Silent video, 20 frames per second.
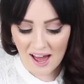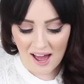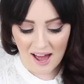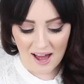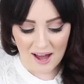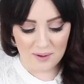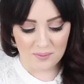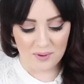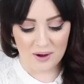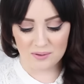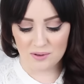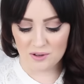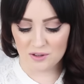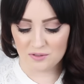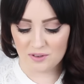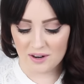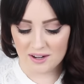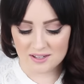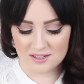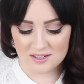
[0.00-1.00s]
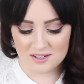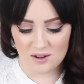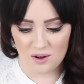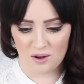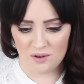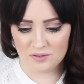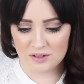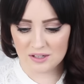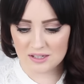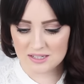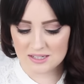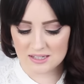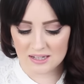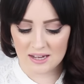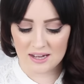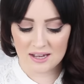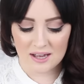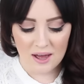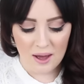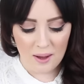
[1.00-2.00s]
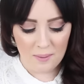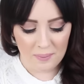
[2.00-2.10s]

Uh, well, not the rest, obviously,